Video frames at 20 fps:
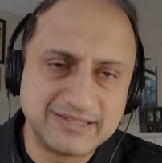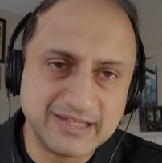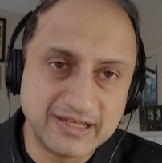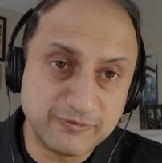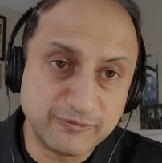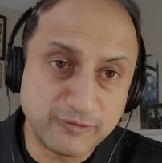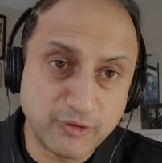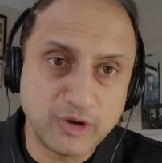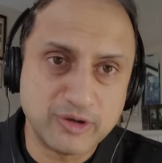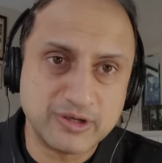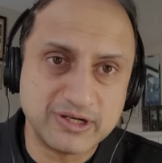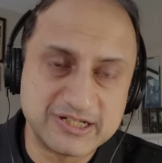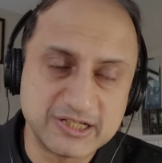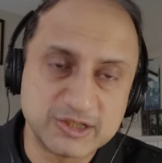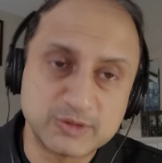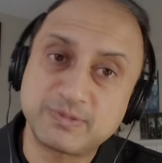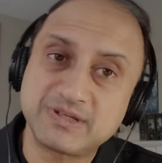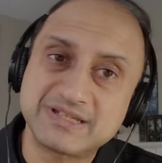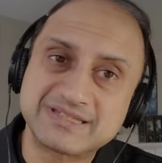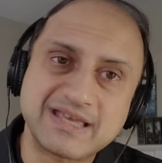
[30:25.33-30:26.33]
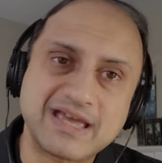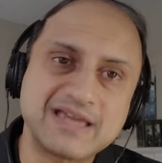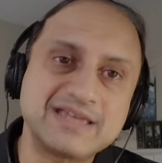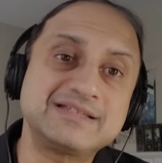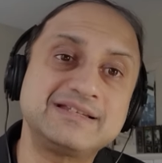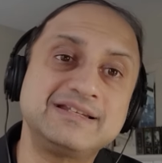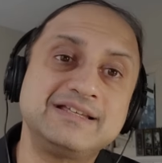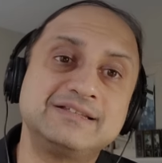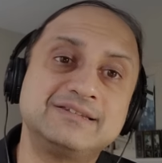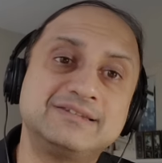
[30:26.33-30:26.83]
therefore, it is
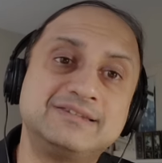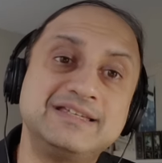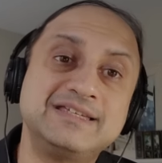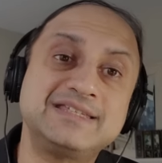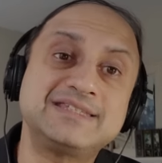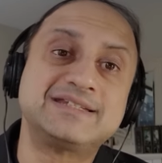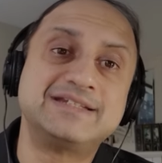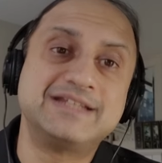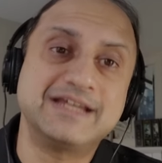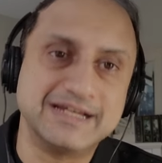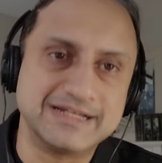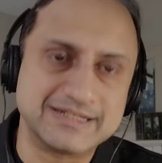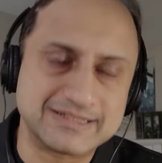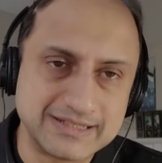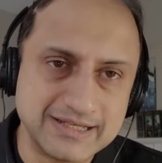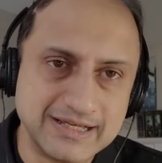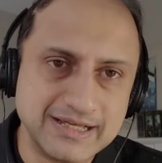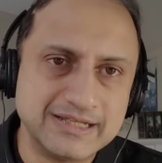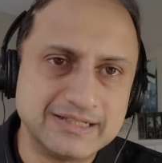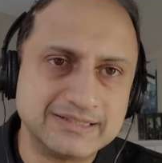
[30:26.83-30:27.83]
precisely this debt